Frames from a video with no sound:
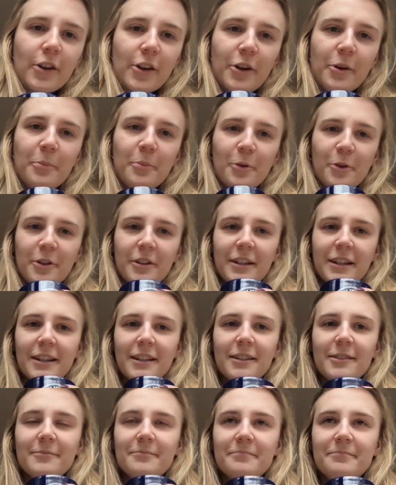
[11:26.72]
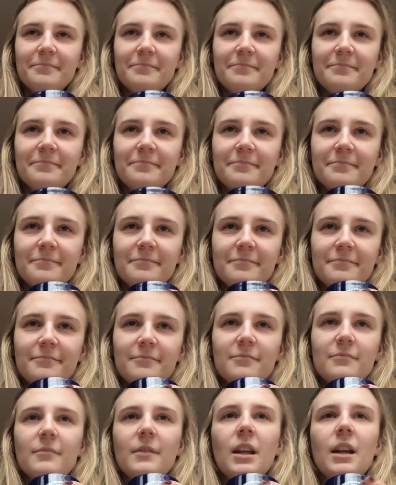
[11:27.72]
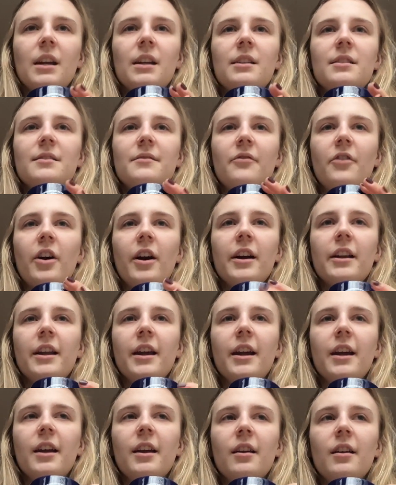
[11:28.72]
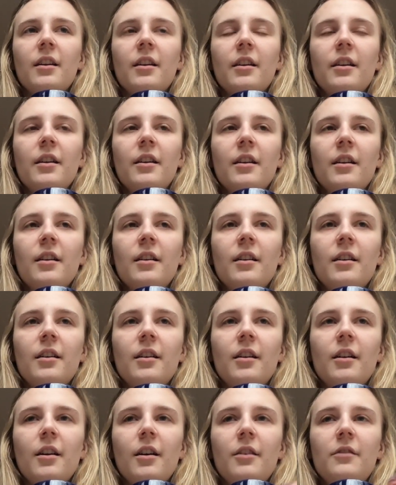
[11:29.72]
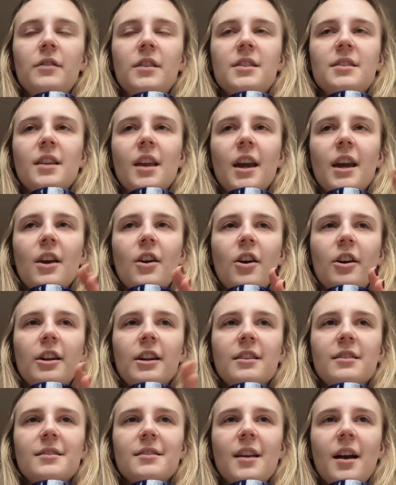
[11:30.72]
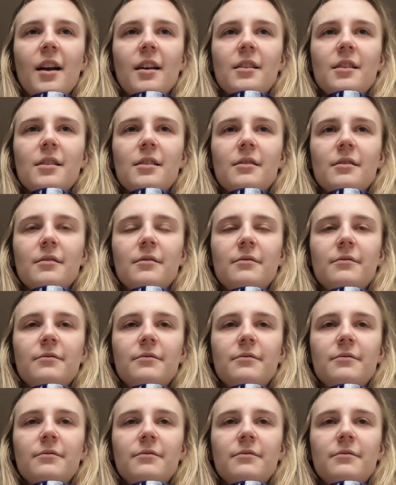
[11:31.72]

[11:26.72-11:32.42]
Good morning. It is Friday of this chaotic set of